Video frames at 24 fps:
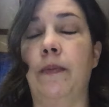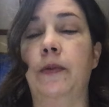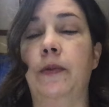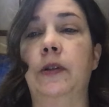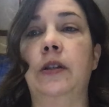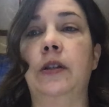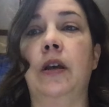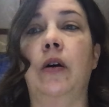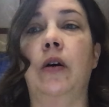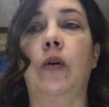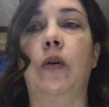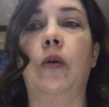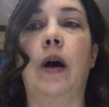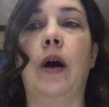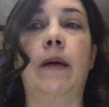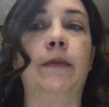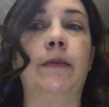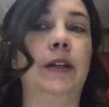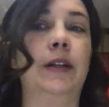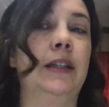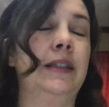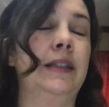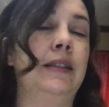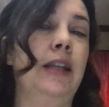So I'm going
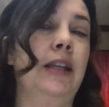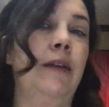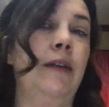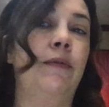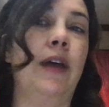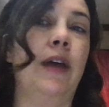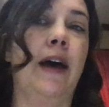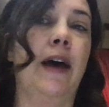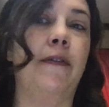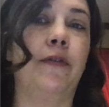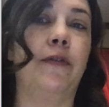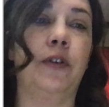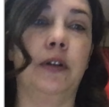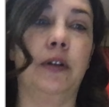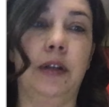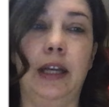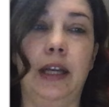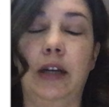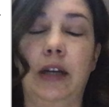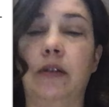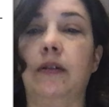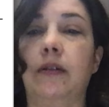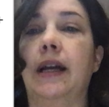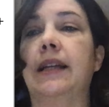to save that for a
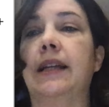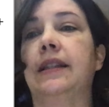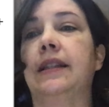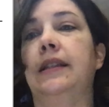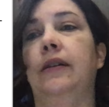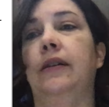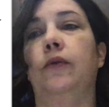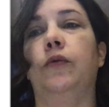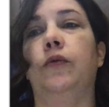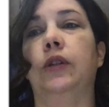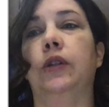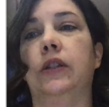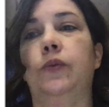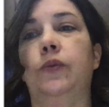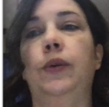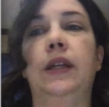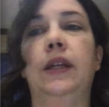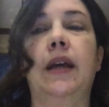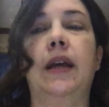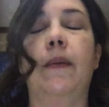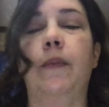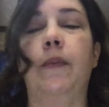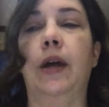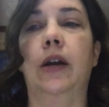later lesson once we
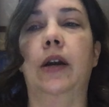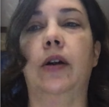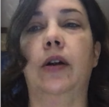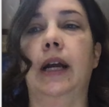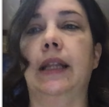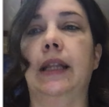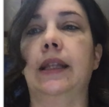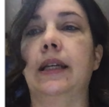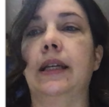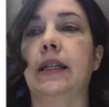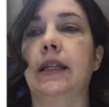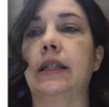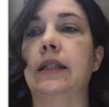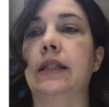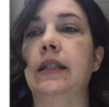get better at this.